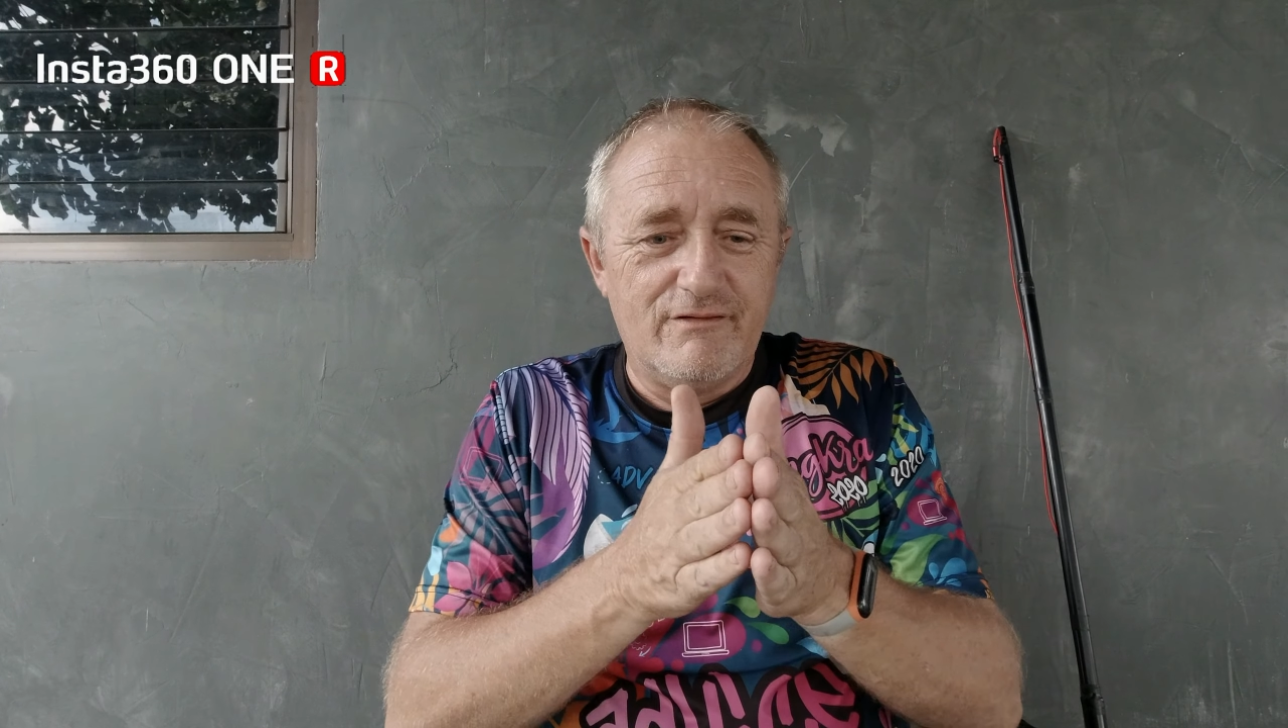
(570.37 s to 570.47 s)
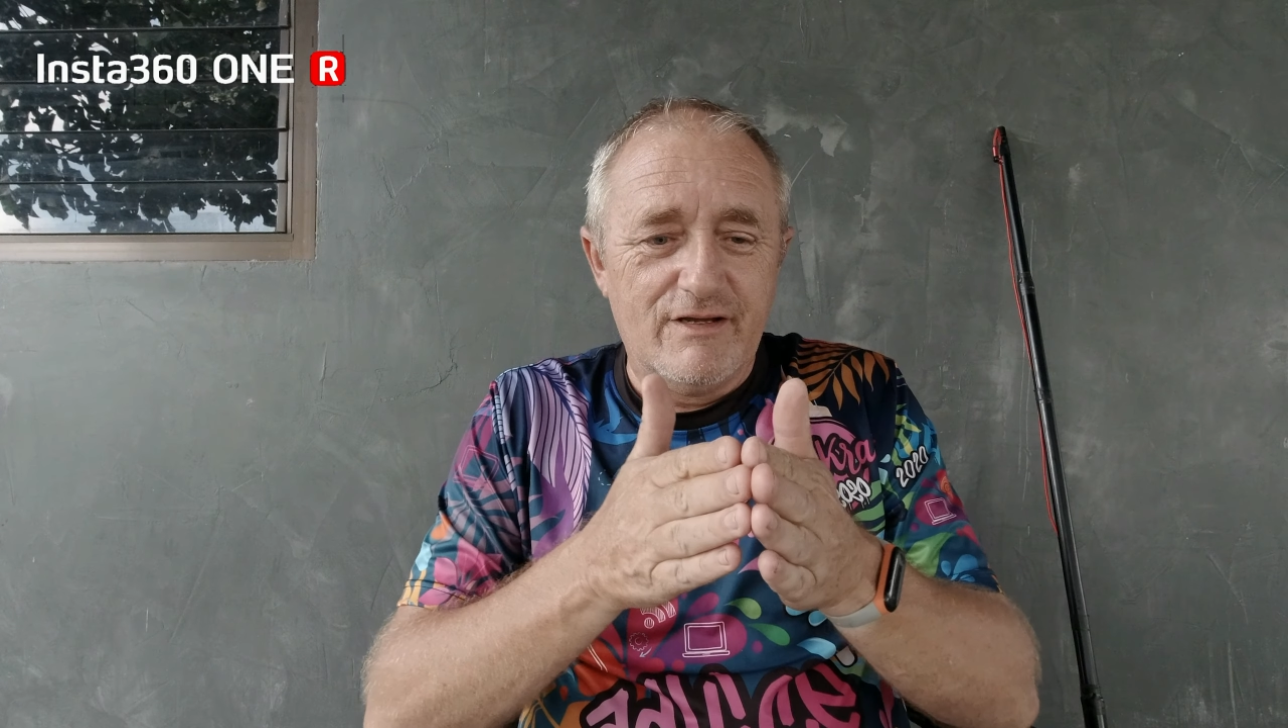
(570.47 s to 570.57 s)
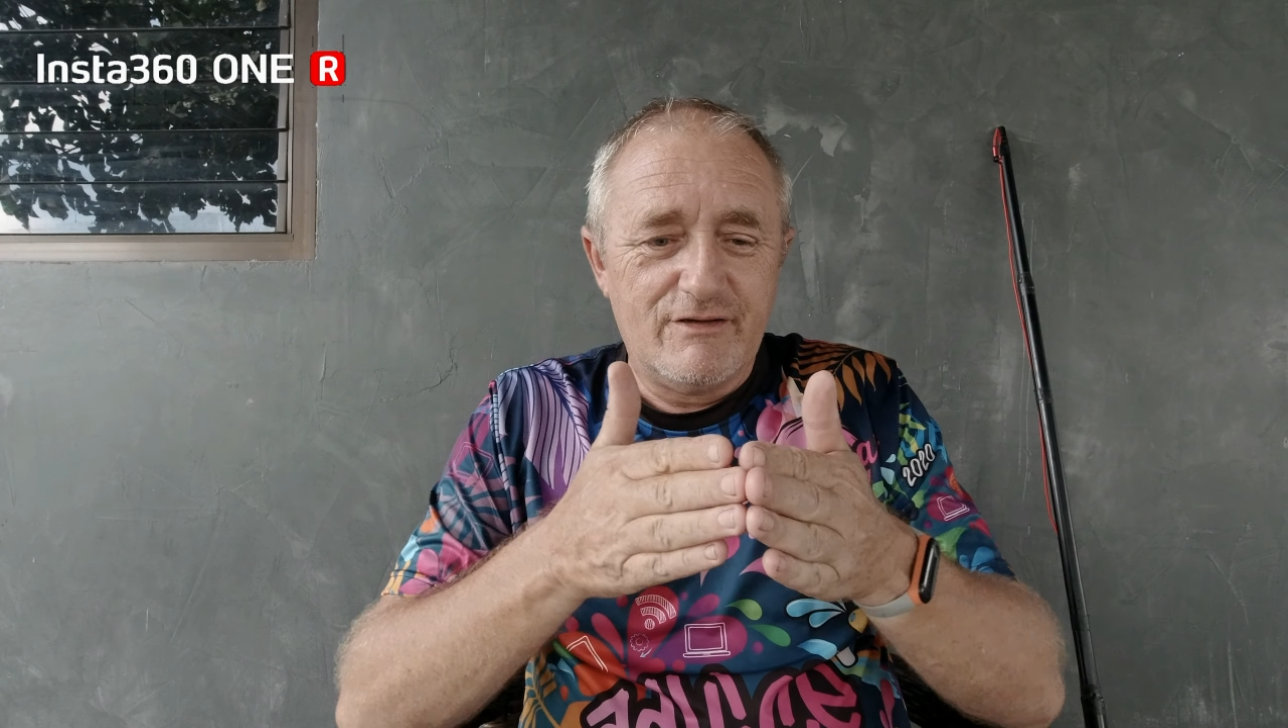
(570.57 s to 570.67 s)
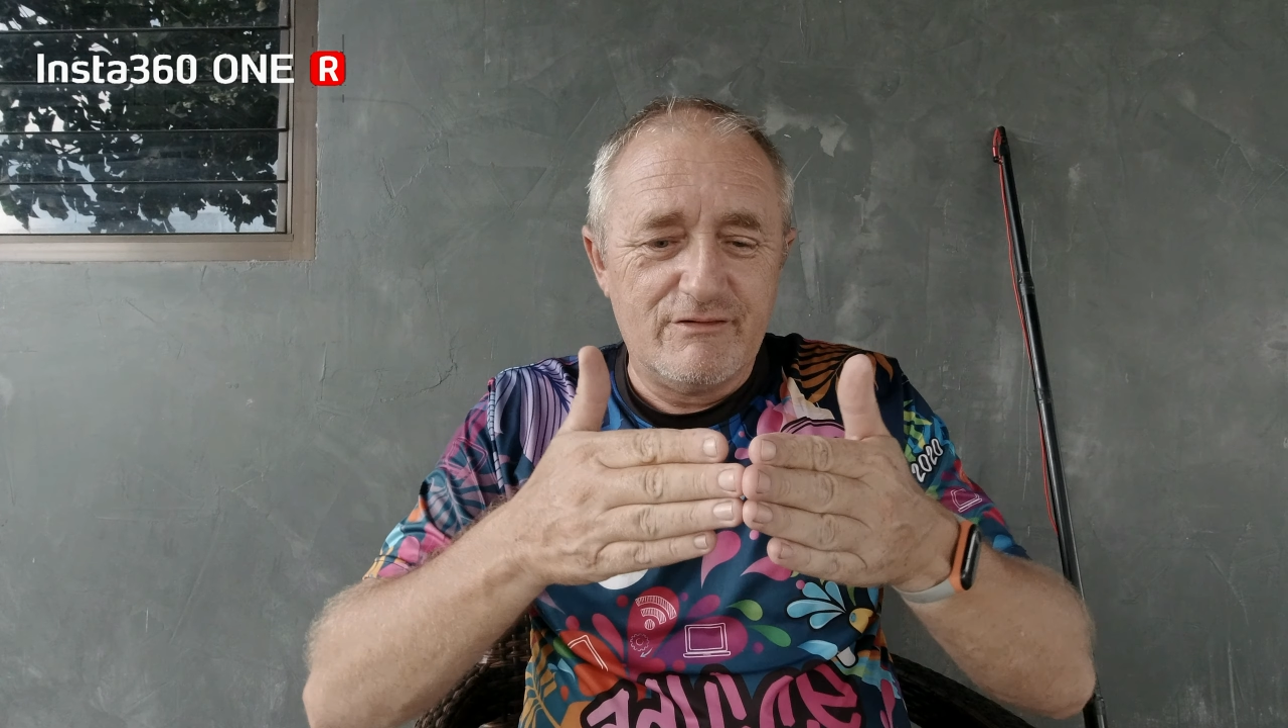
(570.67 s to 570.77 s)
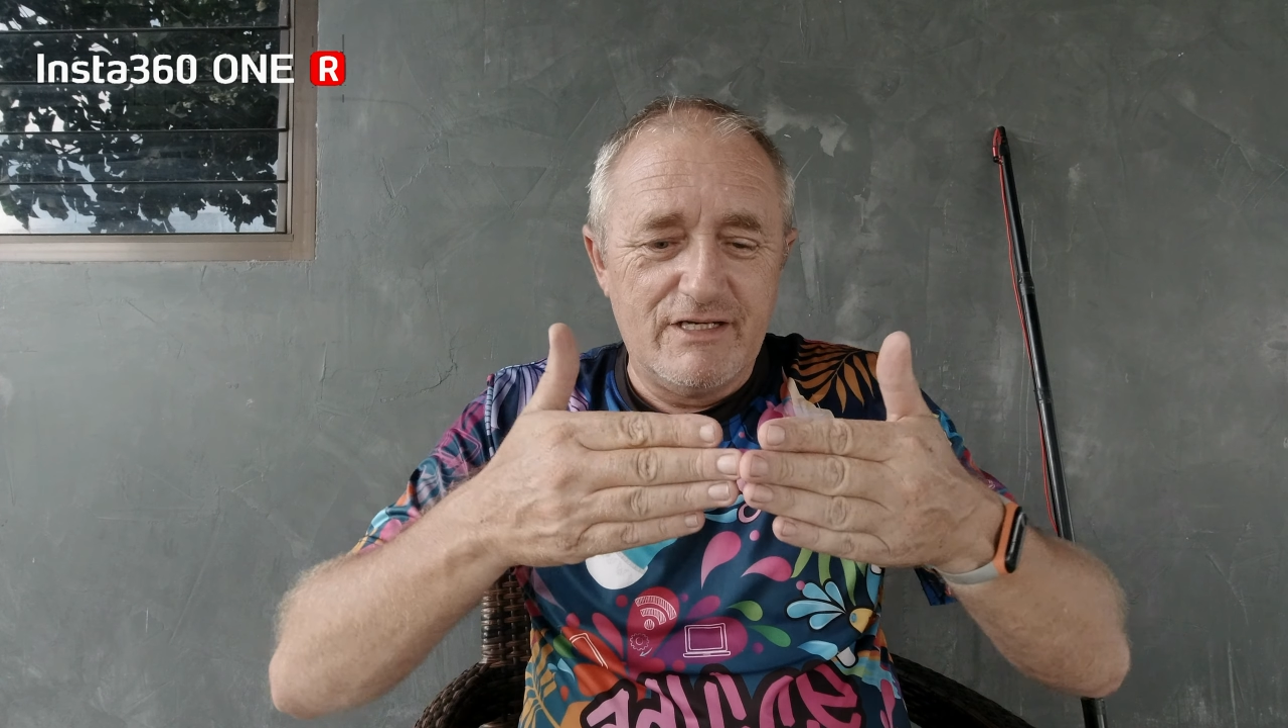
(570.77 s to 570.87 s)

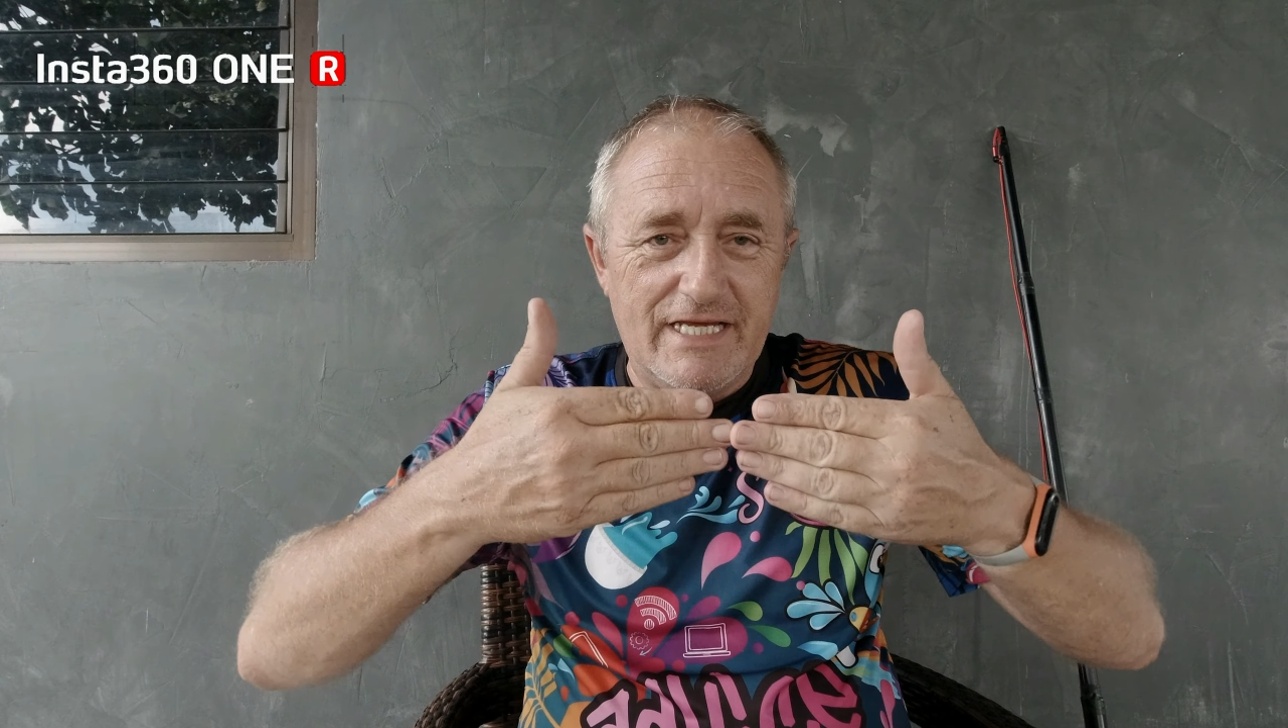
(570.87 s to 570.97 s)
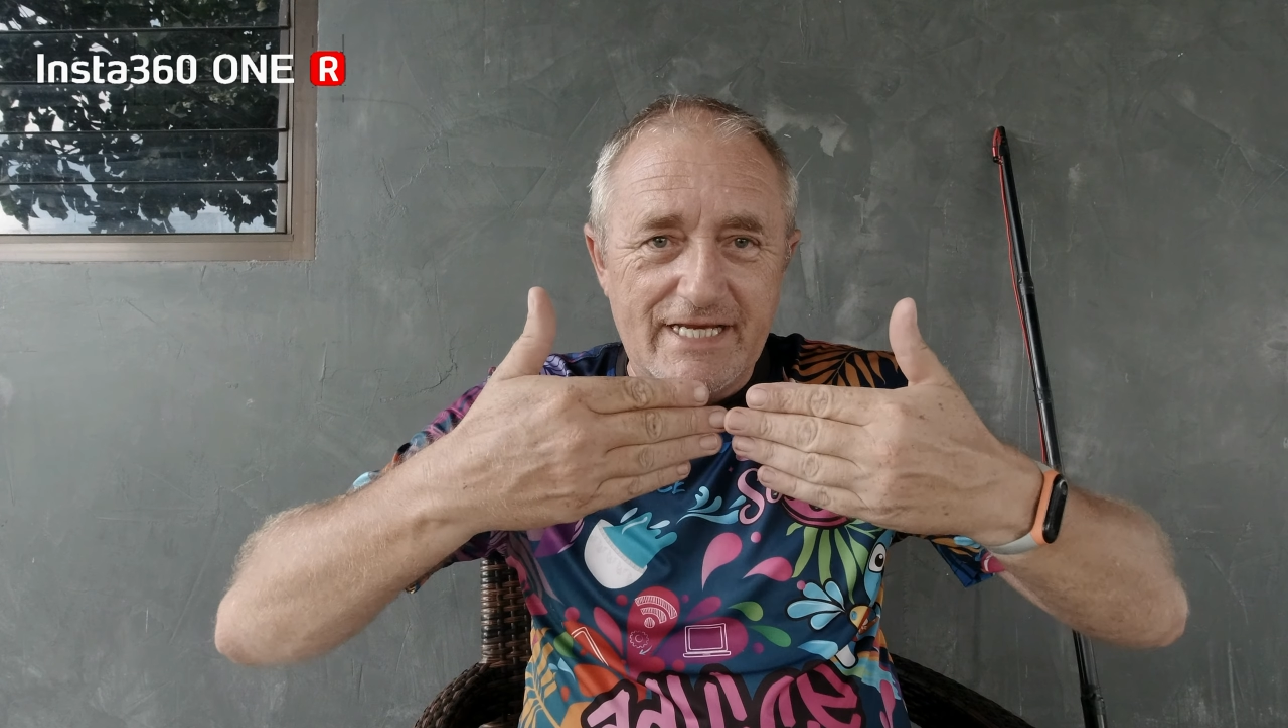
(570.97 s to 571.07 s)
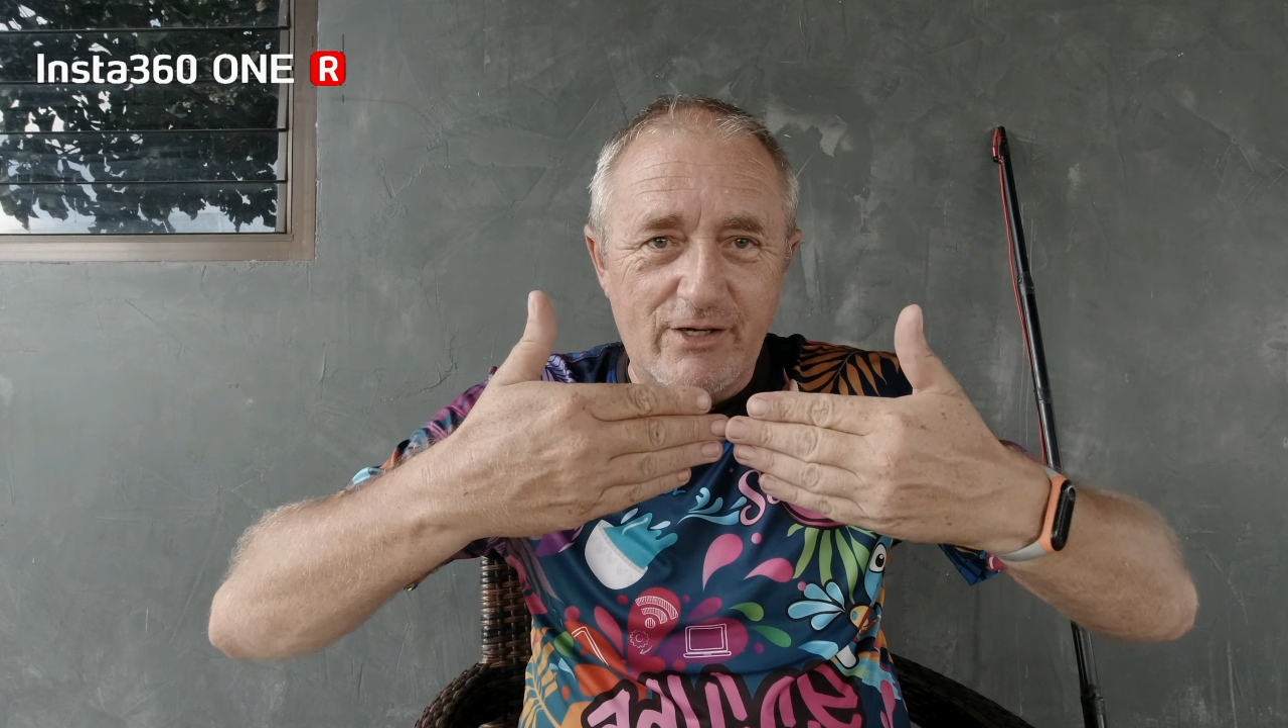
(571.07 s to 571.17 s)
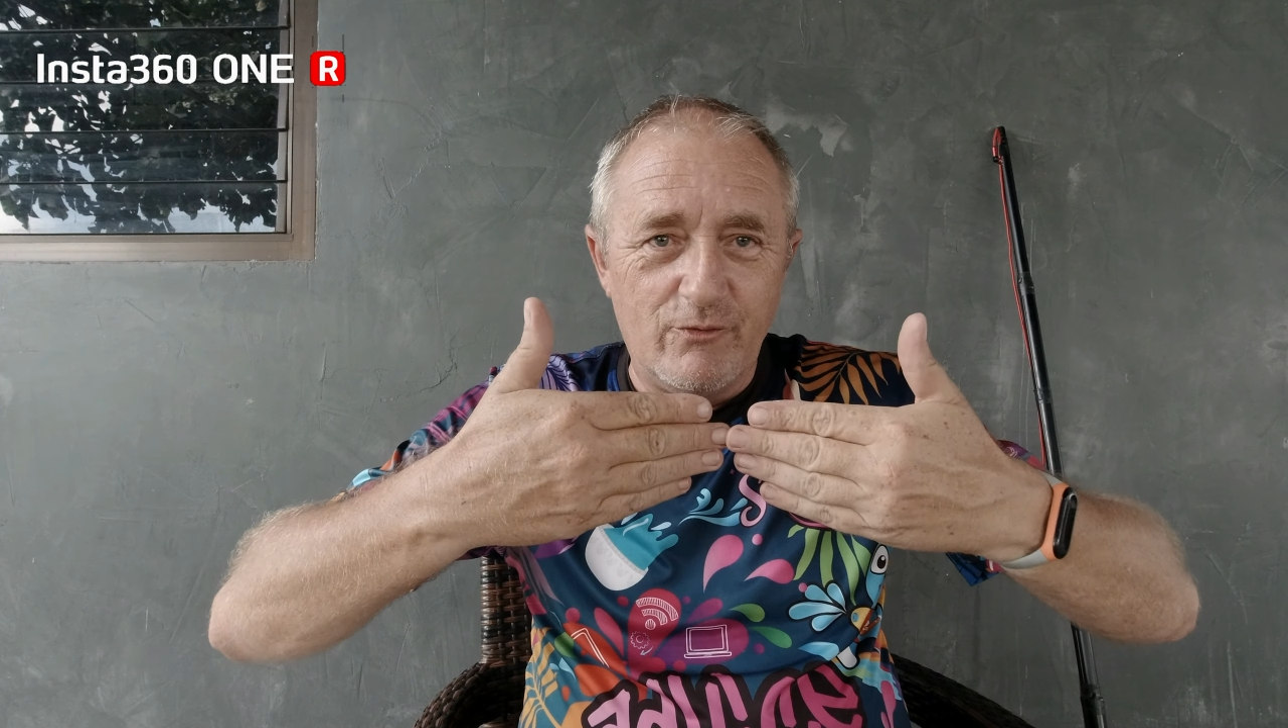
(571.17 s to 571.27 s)
like laid